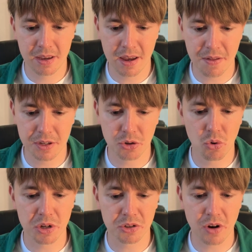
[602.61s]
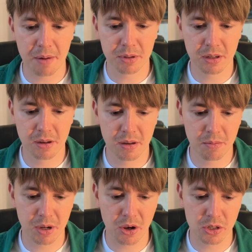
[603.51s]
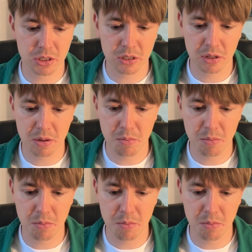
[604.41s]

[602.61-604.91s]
And this rook is trapped because the